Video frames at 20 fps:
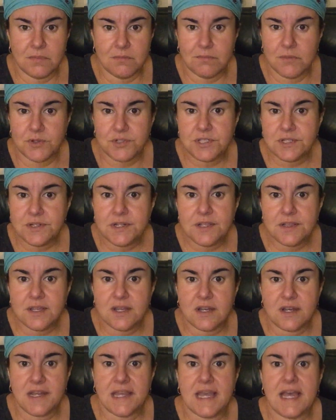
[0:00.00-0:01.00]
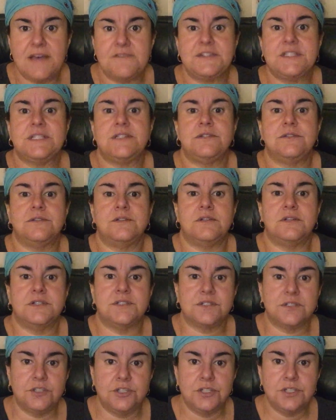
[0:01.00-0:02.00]
Most anything I have still
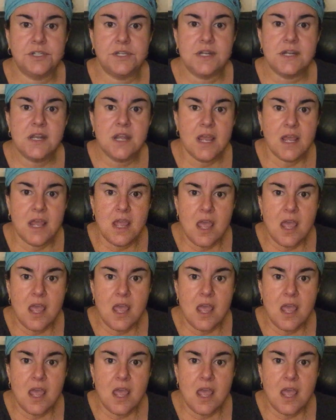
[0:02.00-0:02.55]
is good,